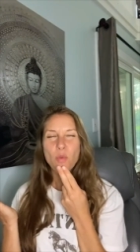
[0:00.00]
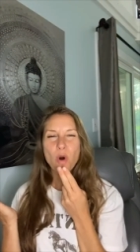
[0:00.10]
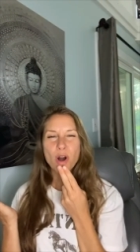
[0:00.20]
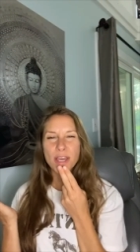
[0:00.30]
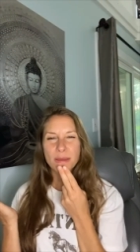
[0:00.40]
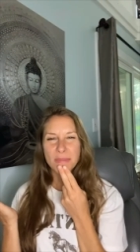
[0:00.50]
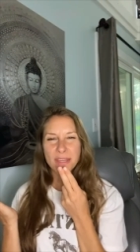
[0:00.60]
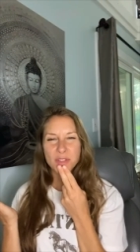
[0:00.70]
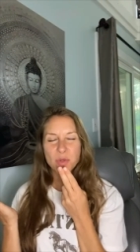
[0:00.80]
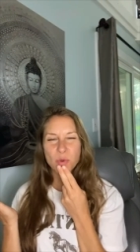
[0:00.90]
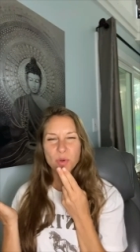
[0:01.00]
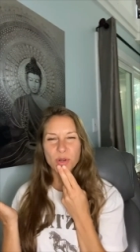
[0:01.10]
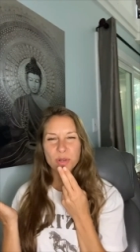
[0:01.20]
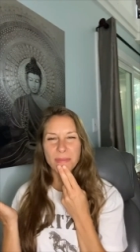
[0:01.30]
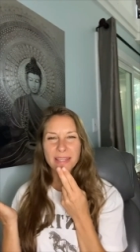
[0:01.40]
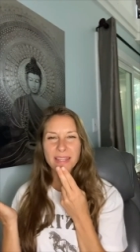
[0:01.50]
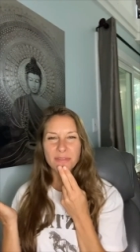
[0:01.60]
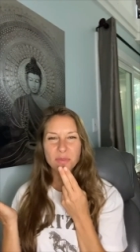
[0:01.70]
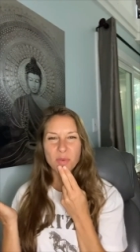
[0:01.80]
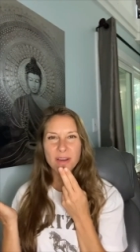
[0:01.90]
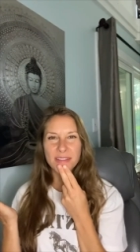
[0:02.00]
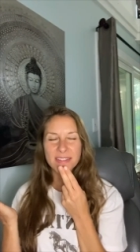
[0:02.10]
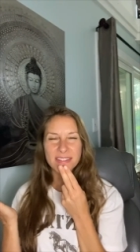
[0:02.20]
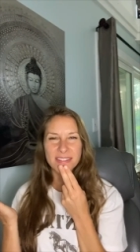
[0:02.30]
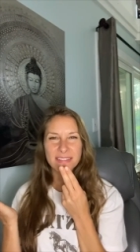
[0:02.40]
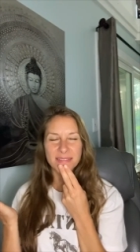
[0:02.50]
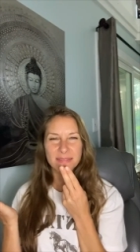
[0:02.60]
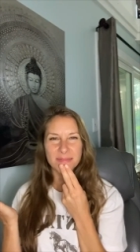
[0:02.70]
walking me toward my loved ones.